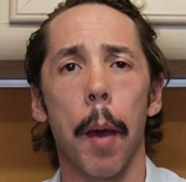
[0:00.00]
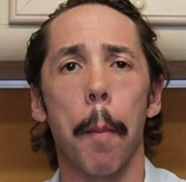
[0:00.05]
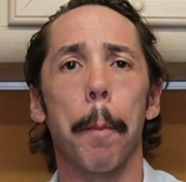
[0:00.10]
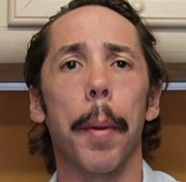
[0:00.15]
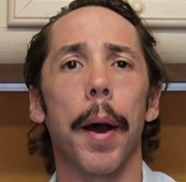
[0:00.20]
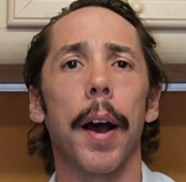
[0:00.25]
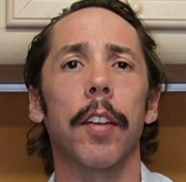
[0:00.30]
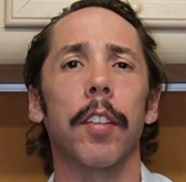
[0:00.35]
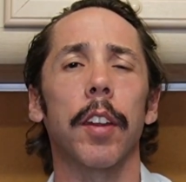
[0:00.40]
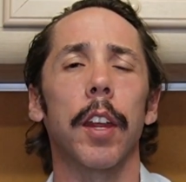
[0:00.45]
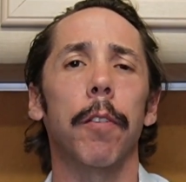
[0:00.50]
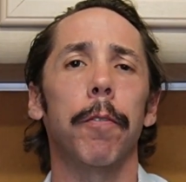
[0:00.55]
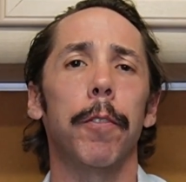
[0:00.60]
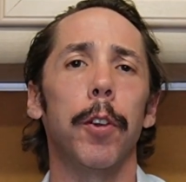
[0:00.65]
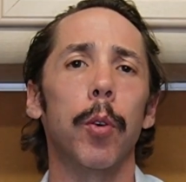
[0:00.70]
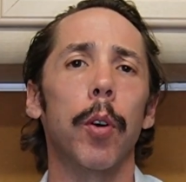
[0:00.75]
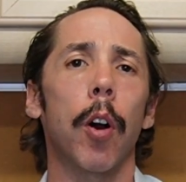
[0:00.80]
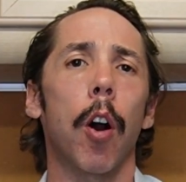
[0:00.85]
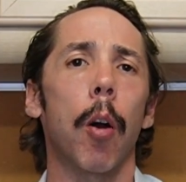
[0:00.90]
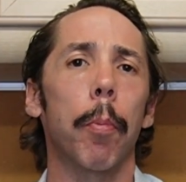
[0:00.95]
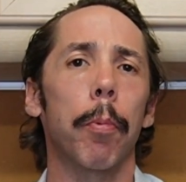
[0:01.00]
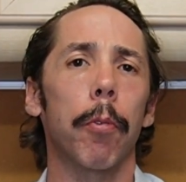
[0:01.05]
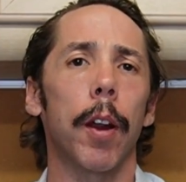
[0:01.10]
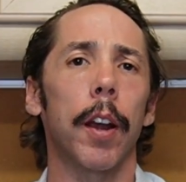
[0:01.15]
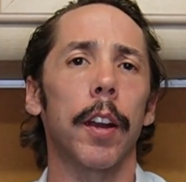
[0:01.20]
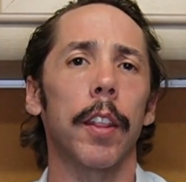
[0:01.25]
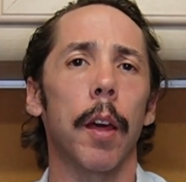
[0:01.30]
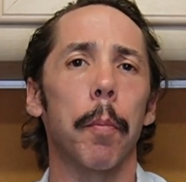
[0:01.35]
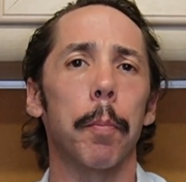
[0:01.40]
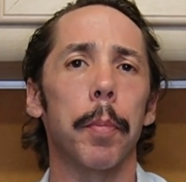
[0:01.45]
But if you're
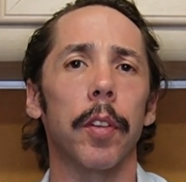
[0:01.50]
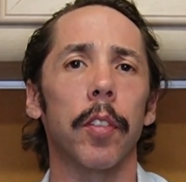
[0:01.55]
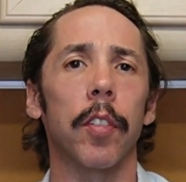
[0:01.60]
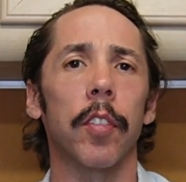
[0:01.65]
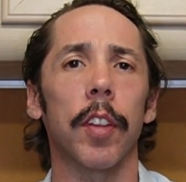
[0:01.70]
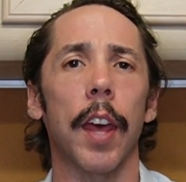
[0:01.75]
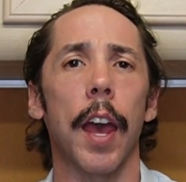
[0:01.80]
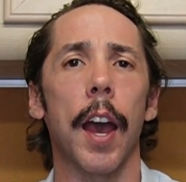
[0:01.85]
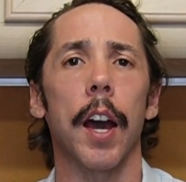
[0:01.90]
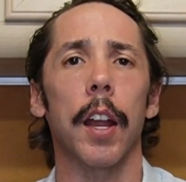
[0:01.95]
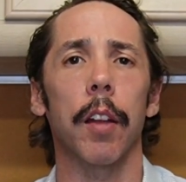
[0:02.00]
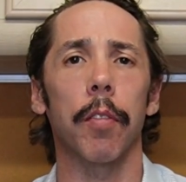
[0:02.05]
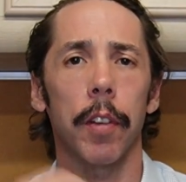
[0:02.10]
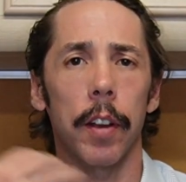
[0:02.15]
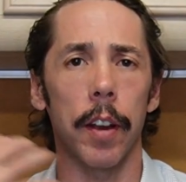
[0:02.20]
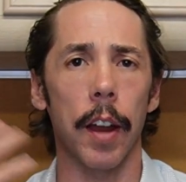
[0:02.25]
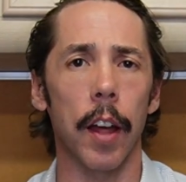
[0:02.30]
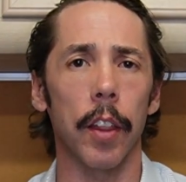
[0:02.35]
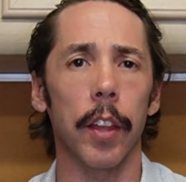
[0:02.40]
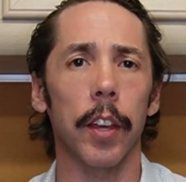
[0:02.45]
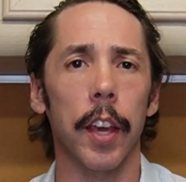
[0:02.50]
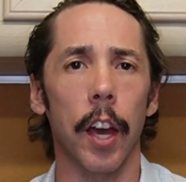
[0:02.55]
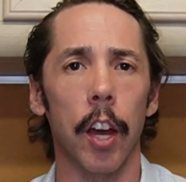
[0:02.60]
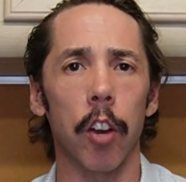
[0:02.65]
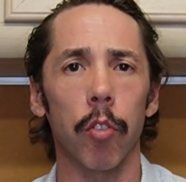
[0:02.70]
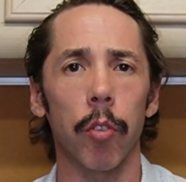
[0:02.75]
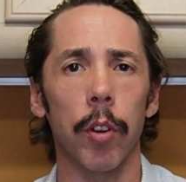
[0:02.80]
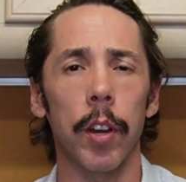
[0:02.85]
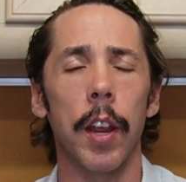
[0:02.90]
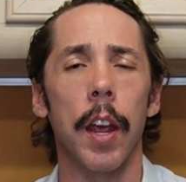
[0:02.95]
operating that business out of another
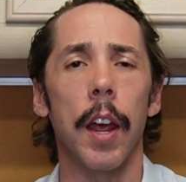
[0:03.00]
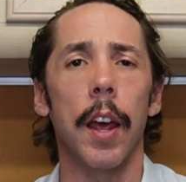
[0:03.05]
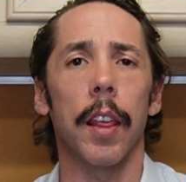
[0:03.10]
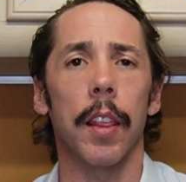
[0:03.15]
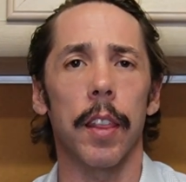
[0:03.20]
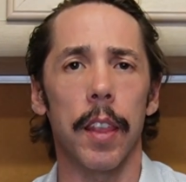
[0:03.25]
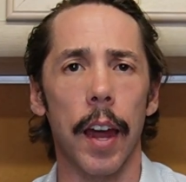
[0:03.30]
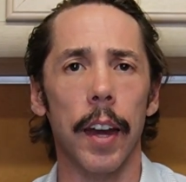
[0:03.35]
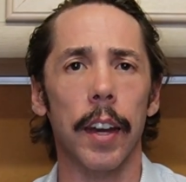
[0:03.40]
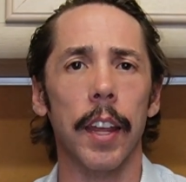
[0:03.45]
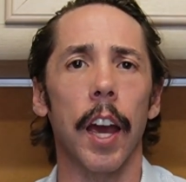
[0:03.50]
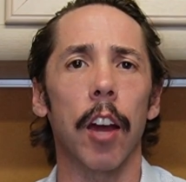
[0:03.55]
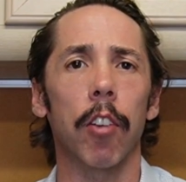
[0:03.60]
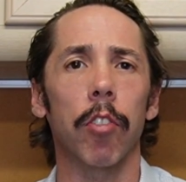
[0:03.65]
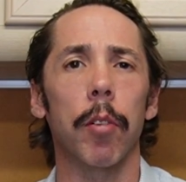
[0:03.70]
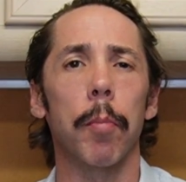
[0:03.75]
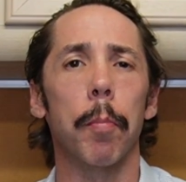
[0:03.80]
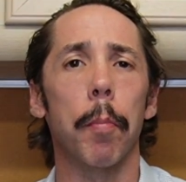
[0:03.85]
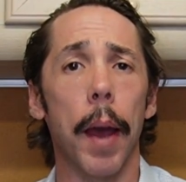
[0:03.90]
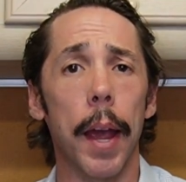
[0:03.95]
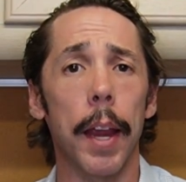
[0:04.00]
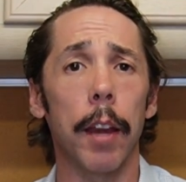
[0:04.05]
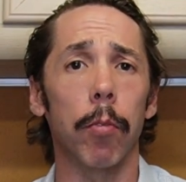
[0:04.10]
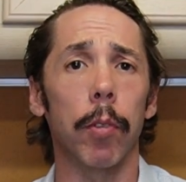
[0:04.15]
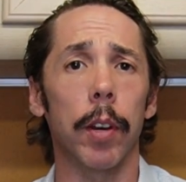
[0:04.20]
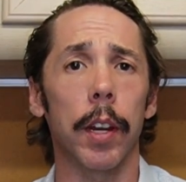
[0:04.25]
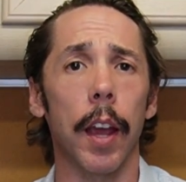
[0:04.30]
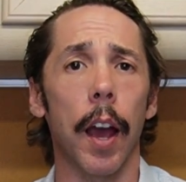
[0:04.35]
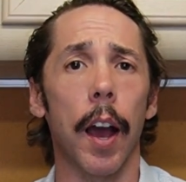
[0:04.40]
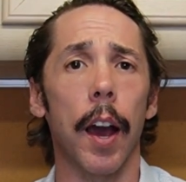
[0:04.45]
country, that country may
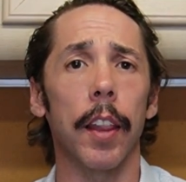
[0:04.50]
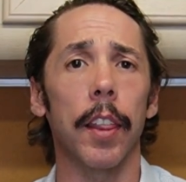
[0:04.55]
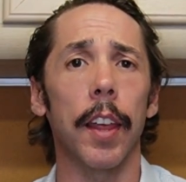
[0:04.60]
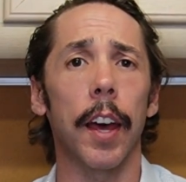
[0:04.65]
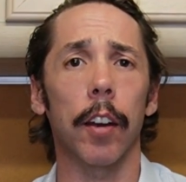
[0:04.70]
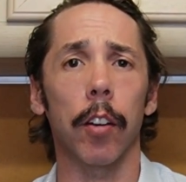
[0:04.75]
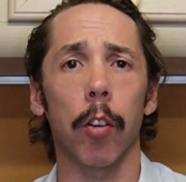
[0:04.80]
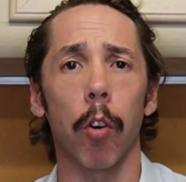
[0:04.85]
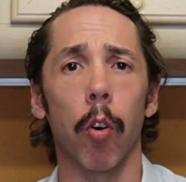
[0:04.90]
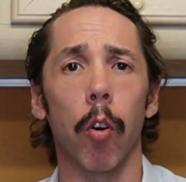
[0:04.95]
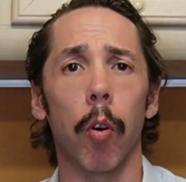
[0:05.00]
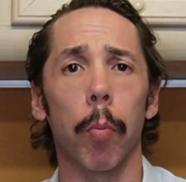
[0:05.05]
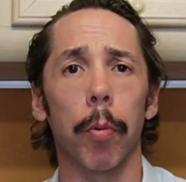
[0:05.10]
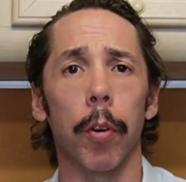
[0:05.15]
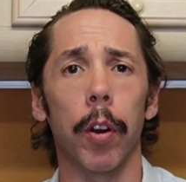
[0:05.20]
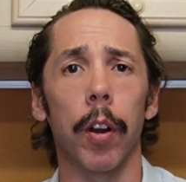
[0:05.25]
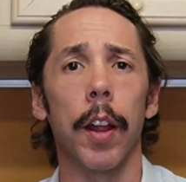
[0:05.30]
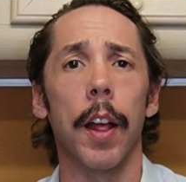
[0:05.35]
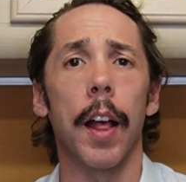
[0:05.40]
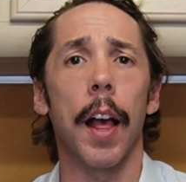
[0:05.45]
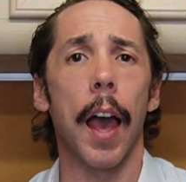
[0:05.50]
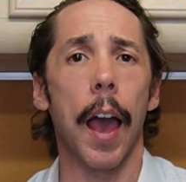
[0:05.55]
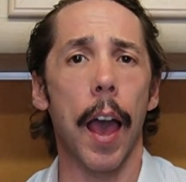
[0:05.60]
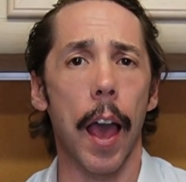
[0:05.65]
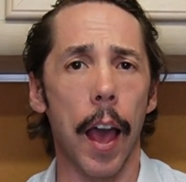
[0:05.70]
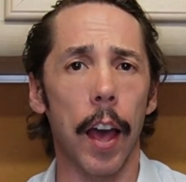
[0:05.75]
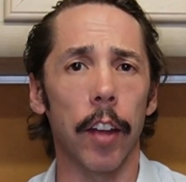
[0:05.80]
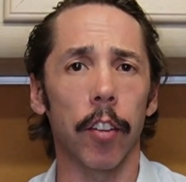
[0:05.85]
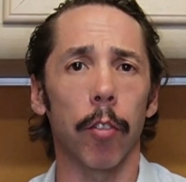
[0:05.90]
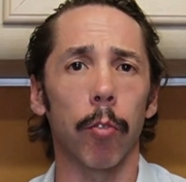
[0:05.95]
regard that corporate
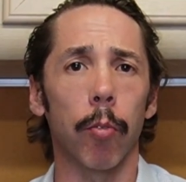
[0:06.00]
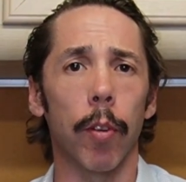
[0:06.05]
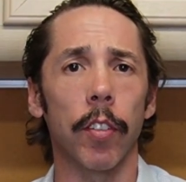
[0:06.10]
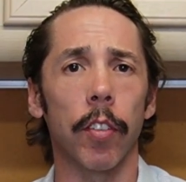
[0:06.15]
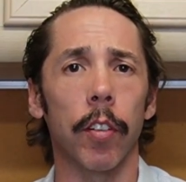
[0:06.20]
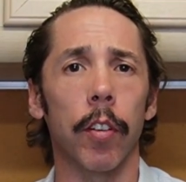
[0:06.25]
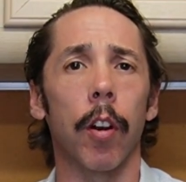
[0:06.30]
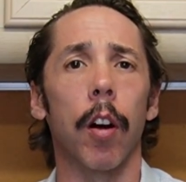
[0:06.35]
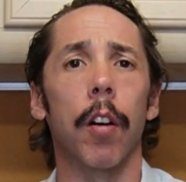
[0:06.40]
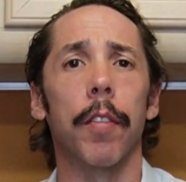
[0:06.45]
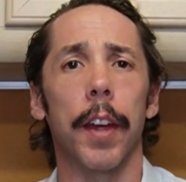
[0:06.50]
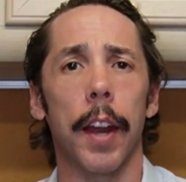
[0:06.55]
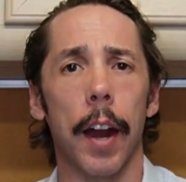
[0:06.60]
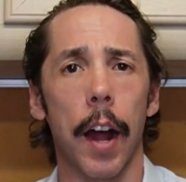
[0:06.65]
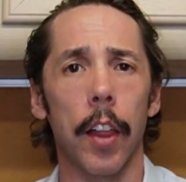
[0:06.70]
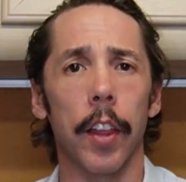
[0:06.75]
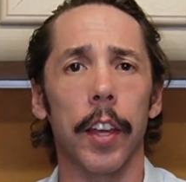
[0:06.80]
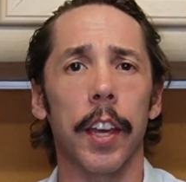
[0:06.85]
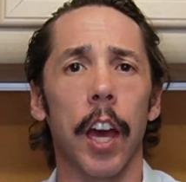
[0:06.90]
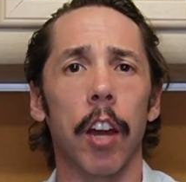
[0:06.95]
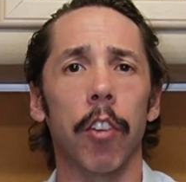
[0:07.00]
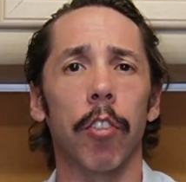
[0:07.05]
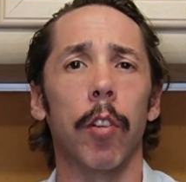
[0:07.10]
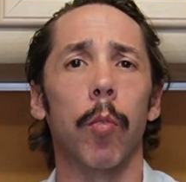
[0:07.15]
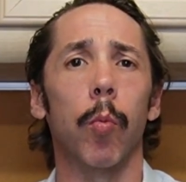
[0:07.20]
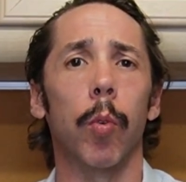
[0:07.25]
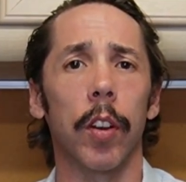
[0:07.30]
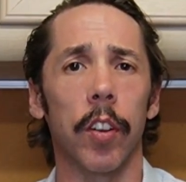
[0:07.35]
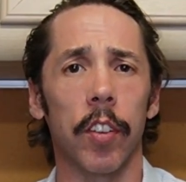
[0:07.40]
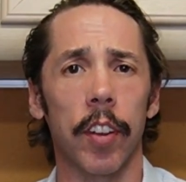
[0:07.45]
as a resident of that other country
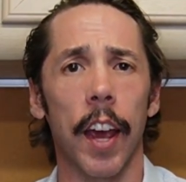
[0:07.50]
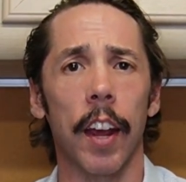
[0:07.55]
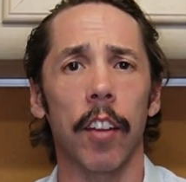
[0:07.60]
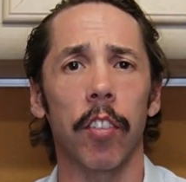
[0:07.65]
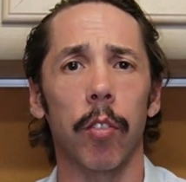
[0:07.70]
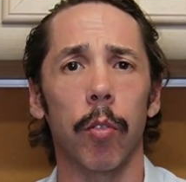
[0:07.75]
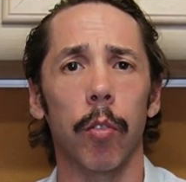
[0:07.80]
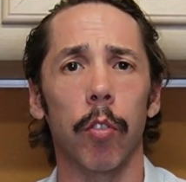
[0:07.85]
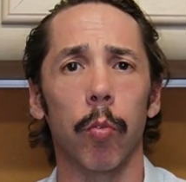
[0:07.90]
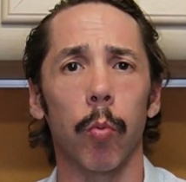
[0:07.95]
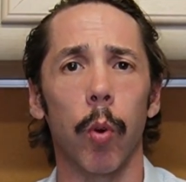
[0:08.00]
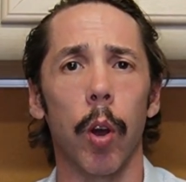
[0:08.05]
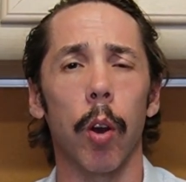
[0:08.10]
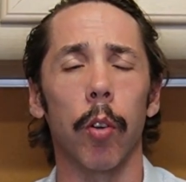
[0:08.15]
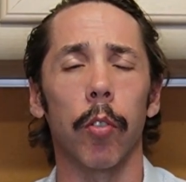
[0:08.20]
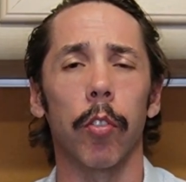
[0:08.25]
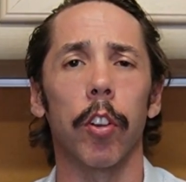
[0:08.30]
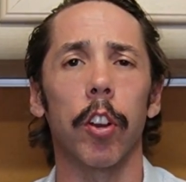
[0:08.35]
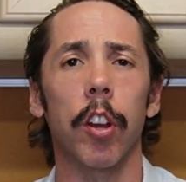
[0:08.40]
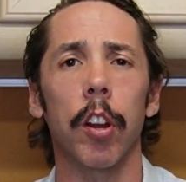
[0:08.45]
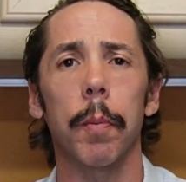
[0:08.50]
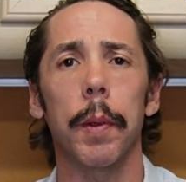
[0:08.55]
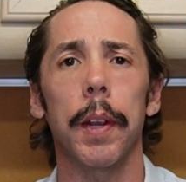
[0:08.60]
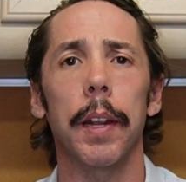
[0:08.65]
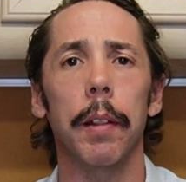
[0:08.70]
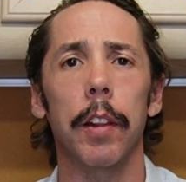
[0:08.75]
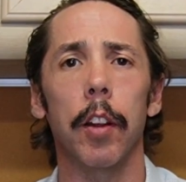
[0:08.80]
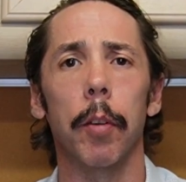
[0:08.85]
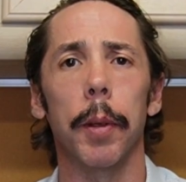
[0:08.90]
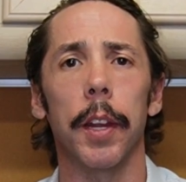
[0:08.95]
and want to tax you as well. So you've got to be
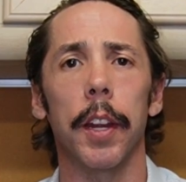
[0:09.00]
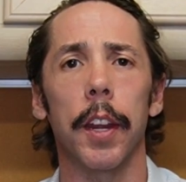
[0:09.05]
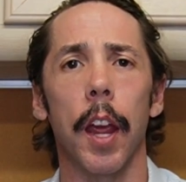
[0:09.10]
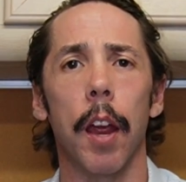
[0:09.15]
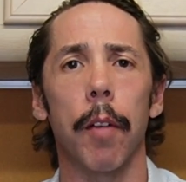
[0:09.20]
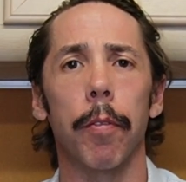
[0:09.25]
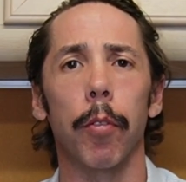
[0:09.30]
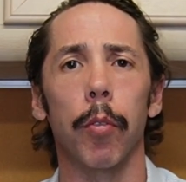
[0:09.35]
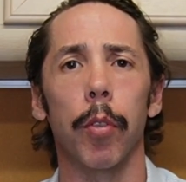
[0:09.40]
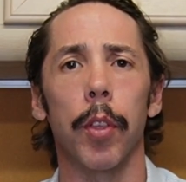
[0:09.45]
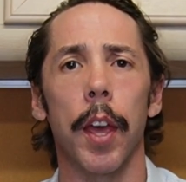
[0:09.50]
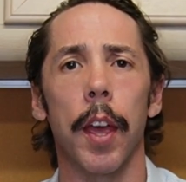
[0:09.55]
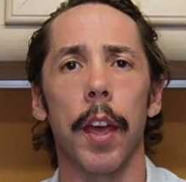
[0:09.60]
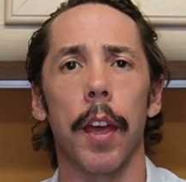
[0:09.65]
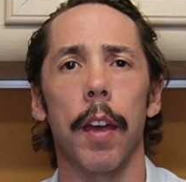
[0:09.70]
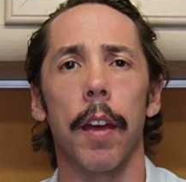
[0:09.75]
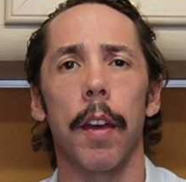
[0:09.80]
a little bit careful there.